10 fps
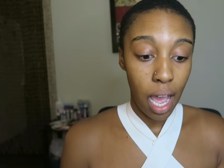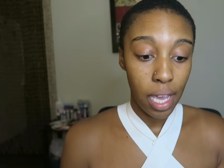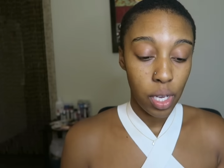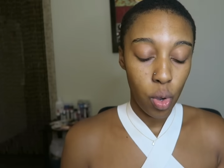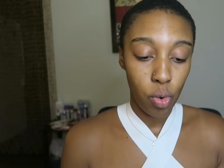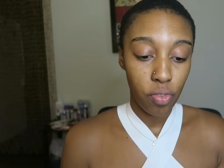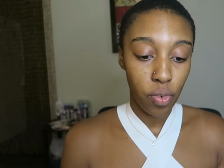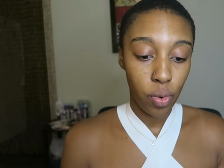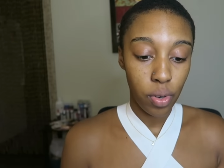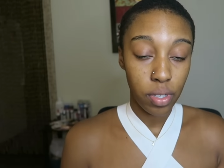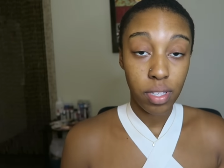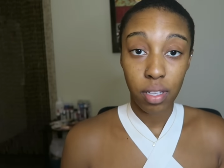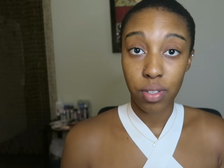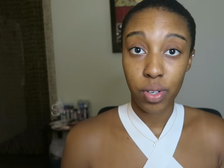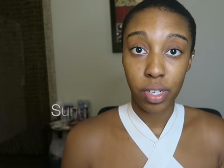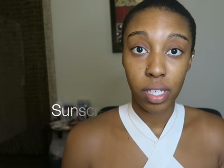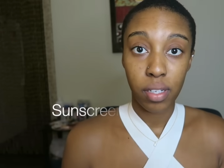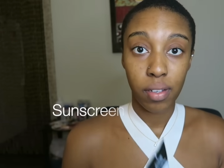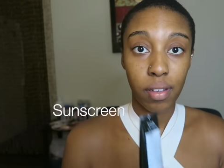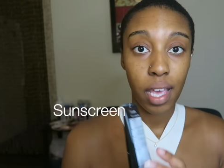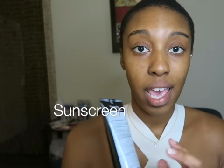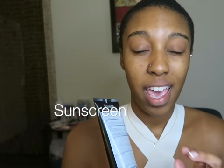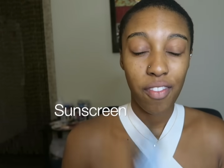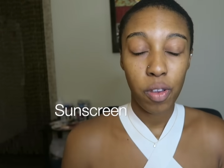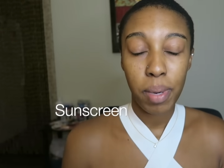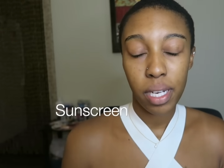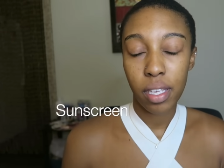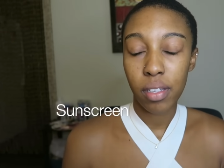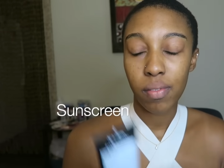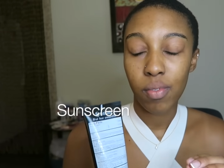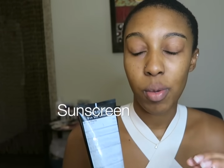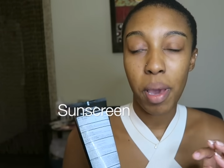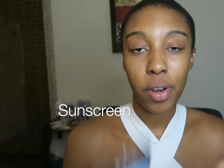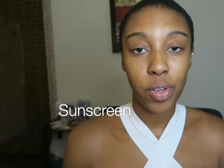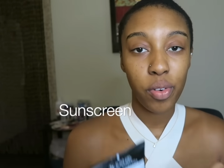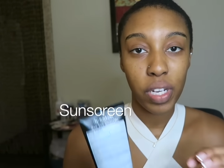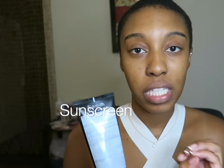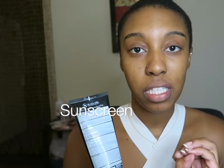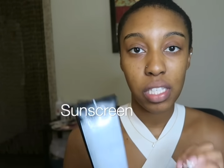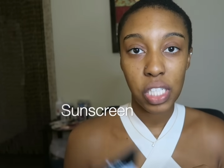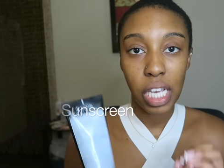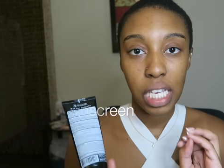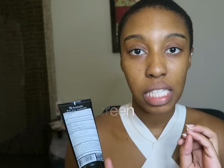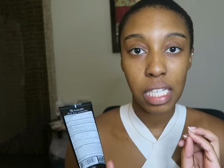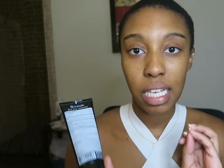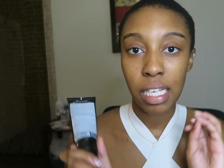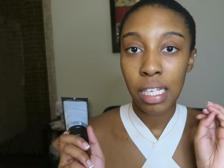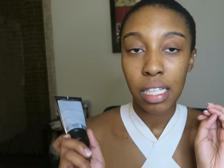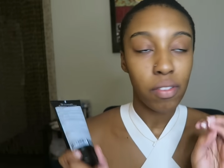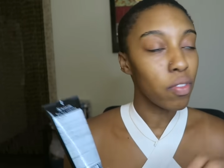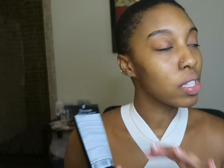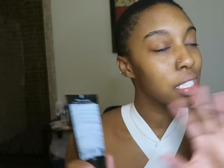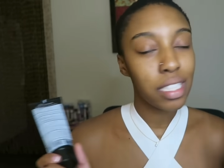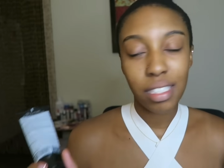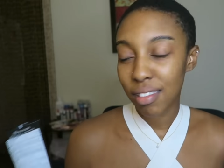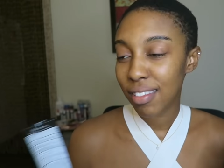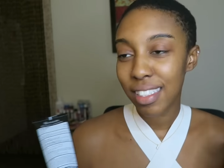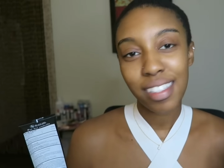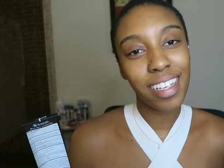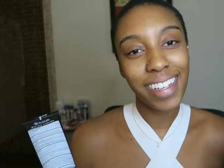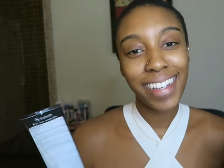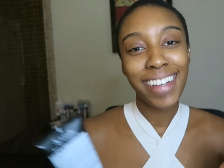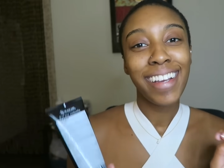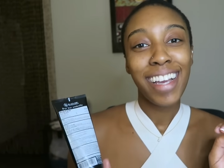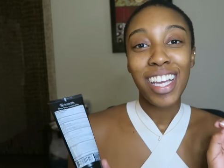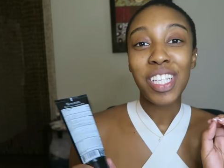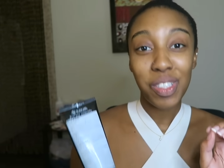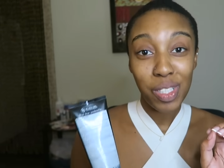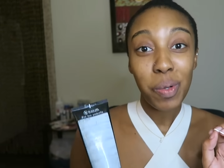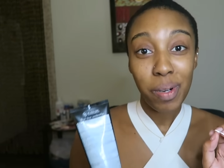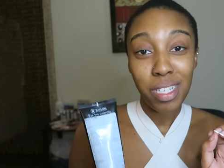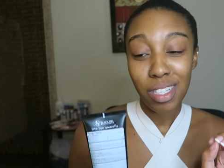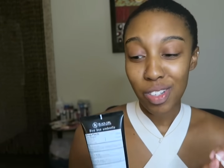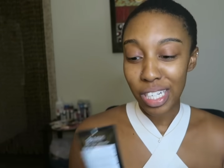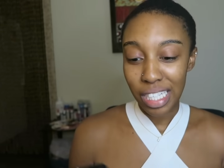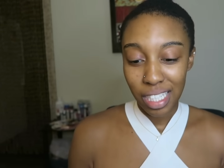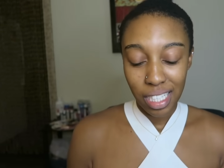I go for sunscreen. Everybody, no matter your race, shade, religion, you need to wear sunscreen.